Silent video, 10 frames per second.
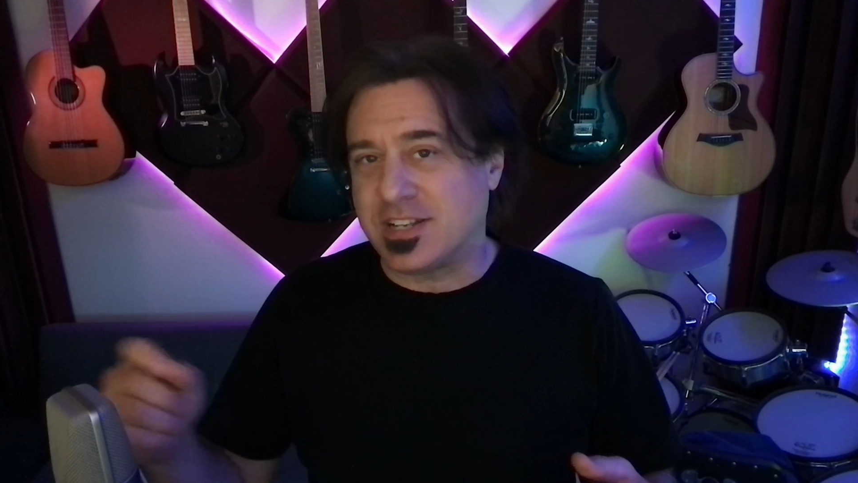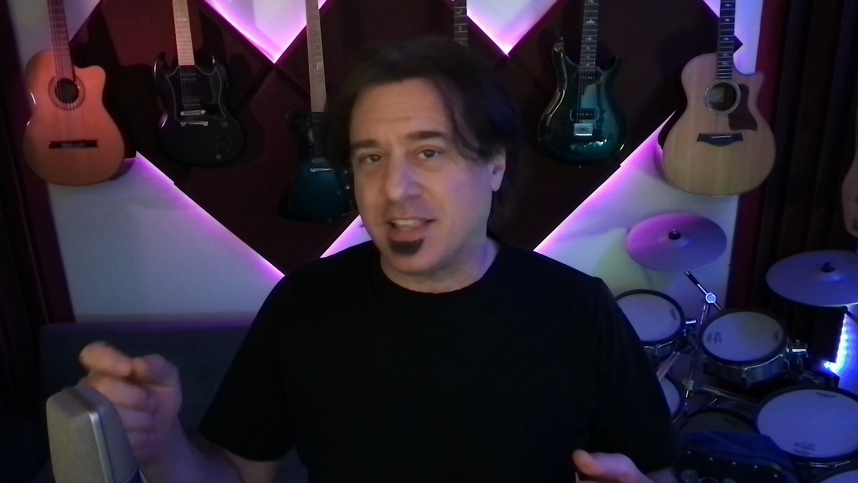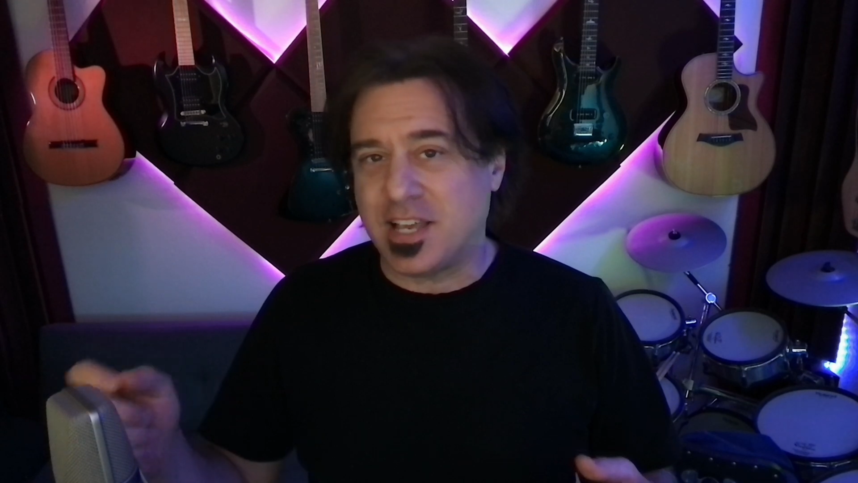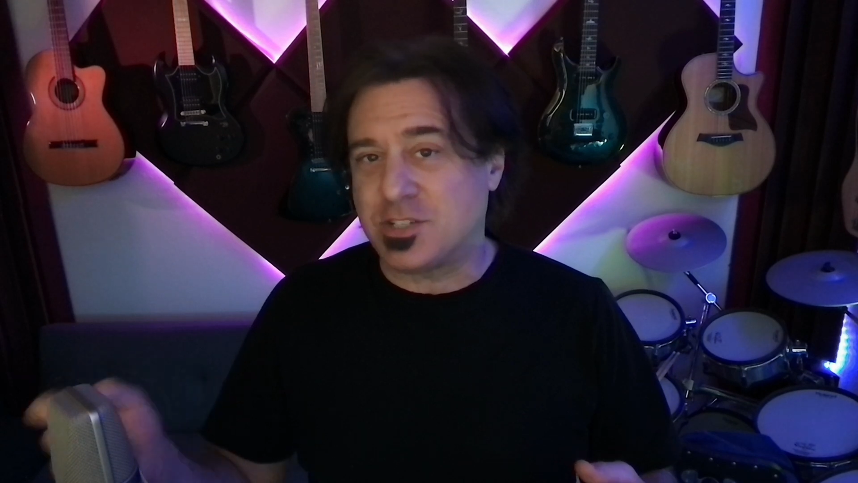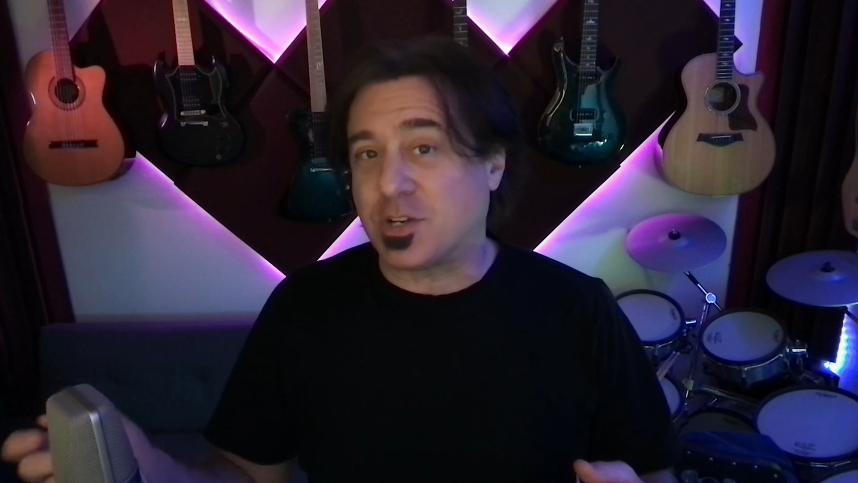
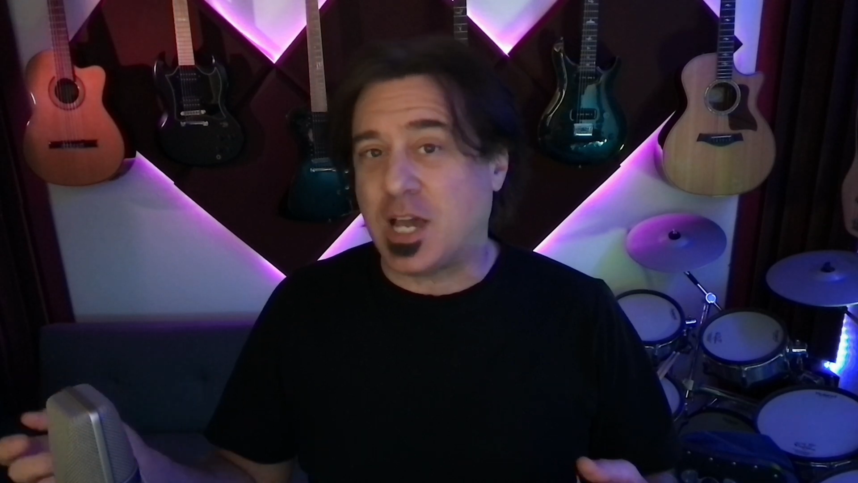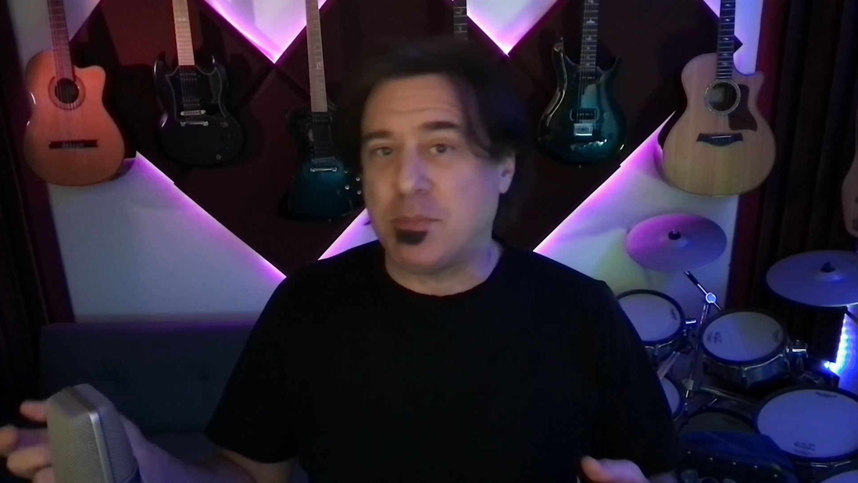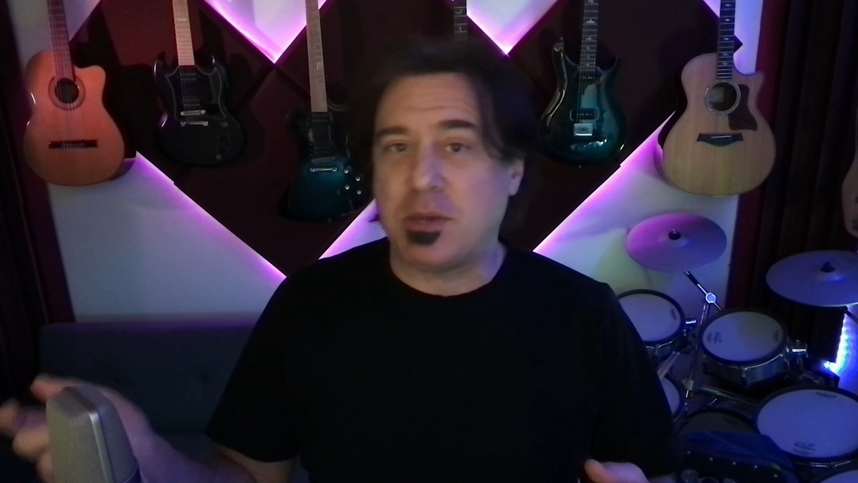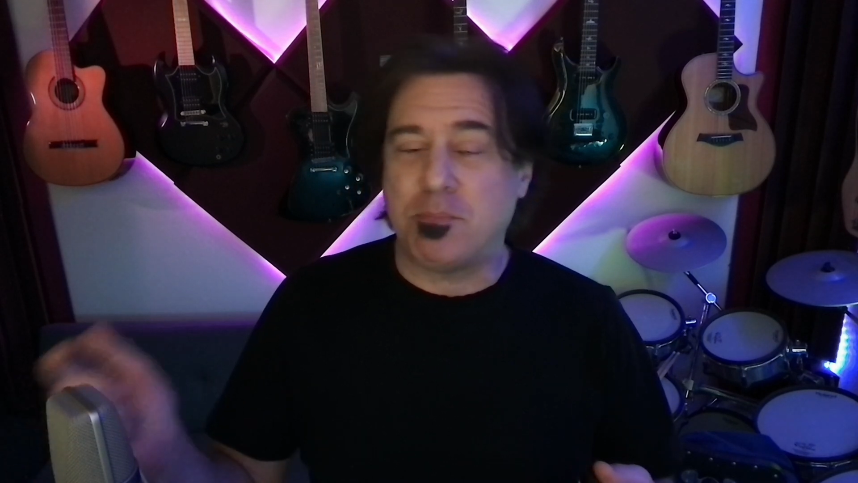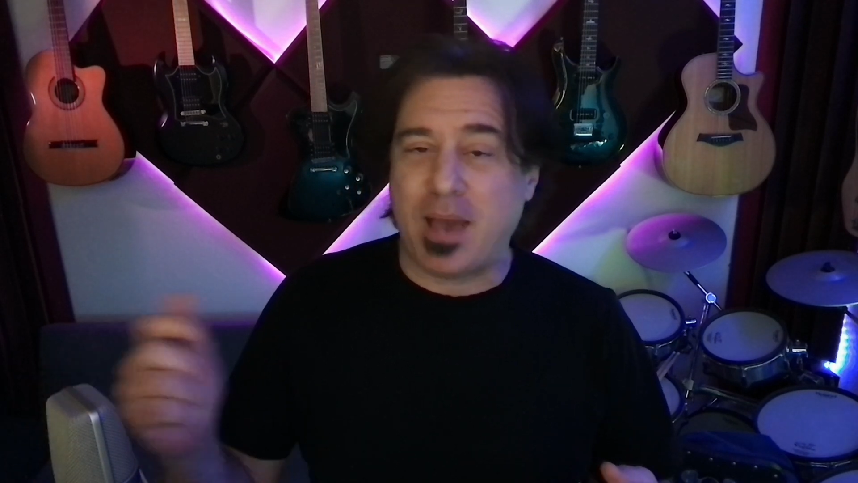delays are
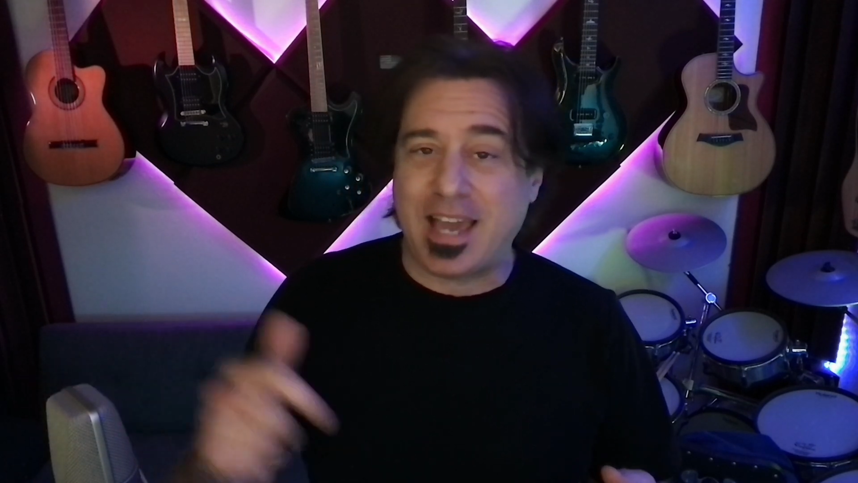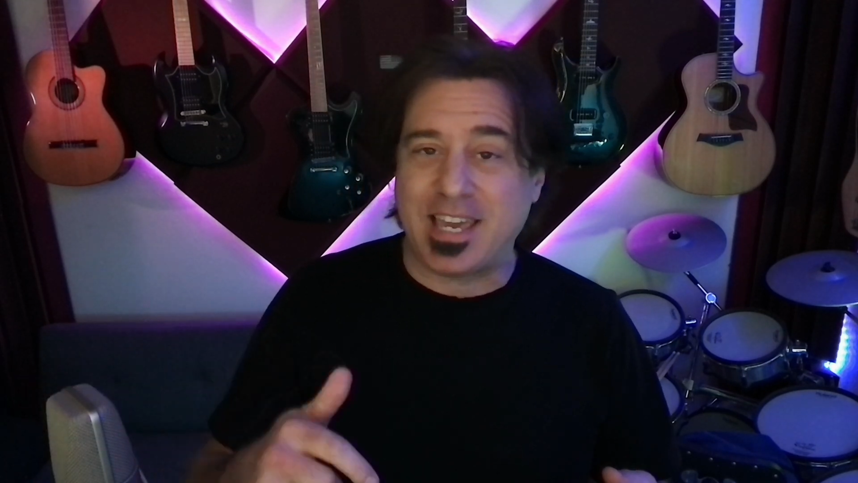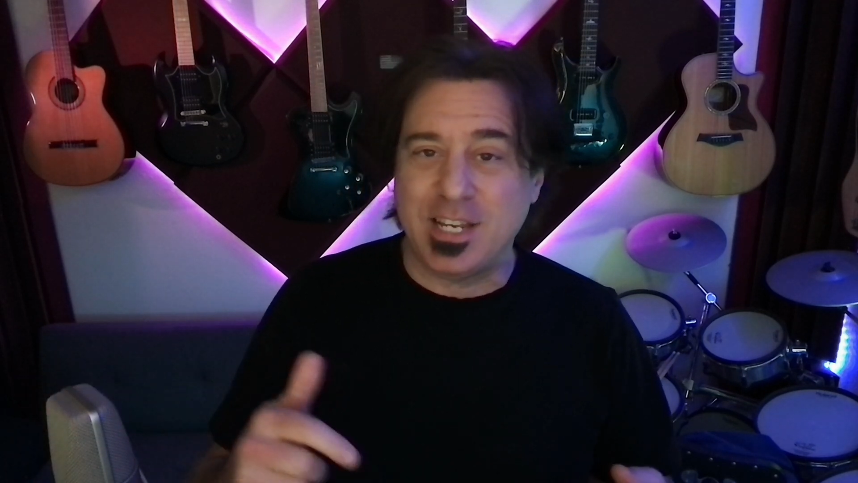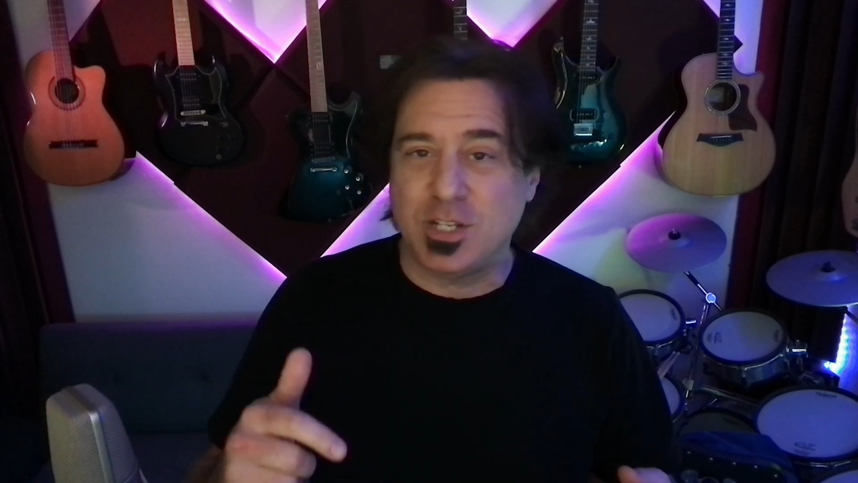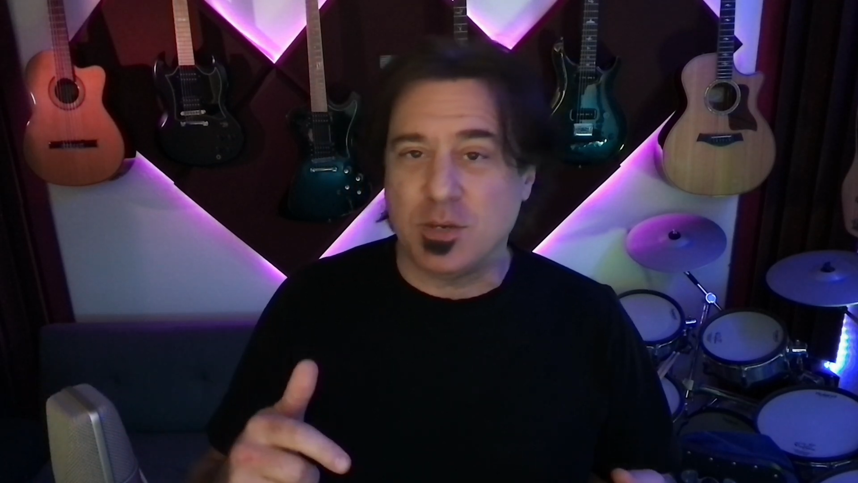coming back
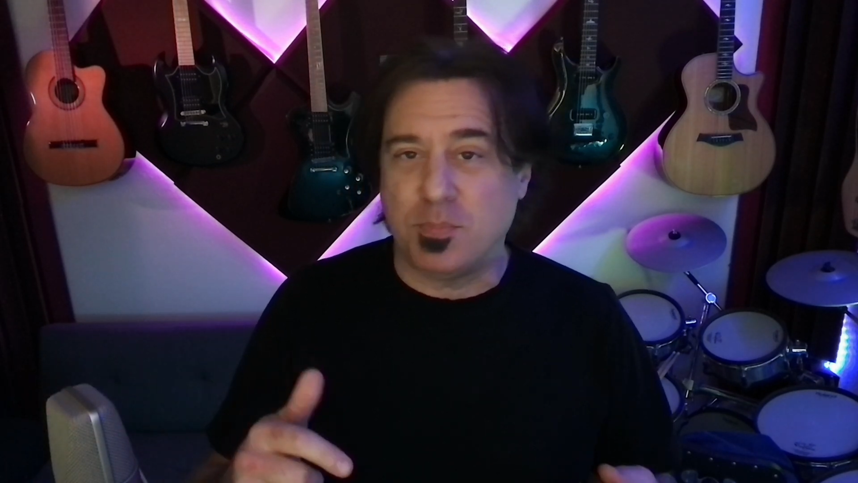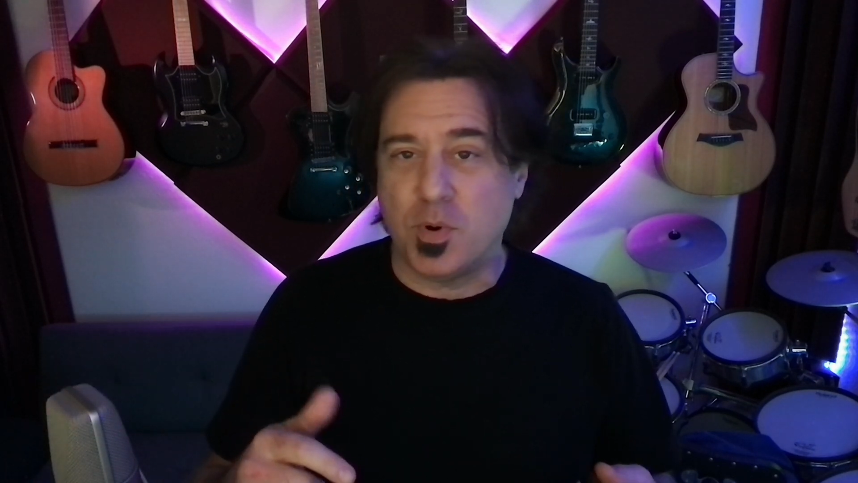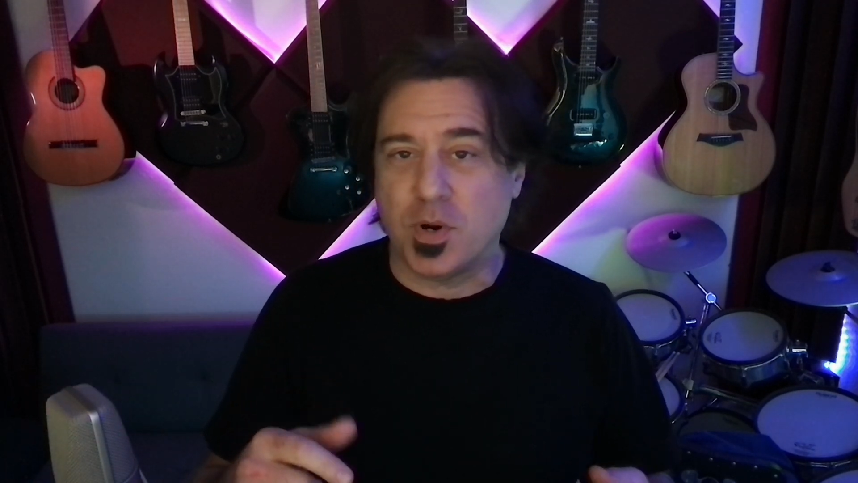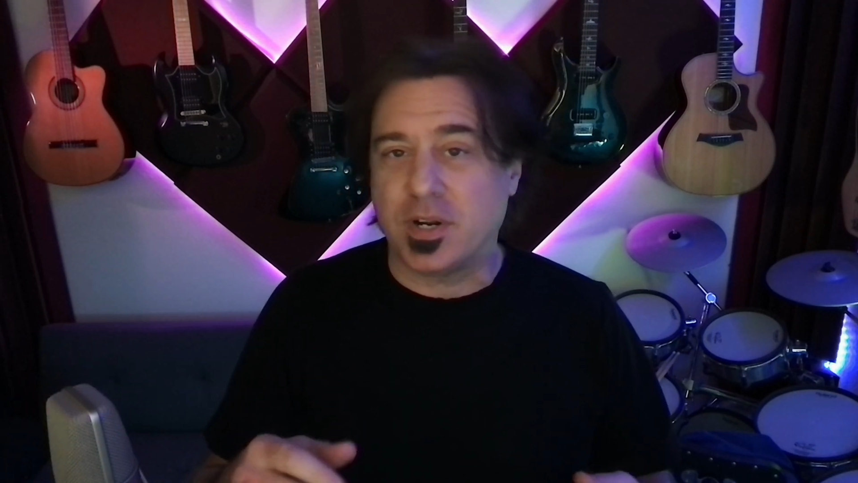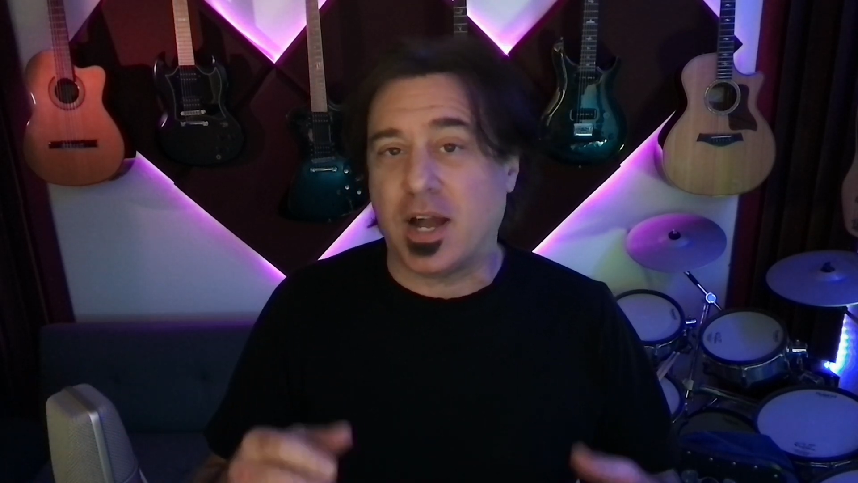into the board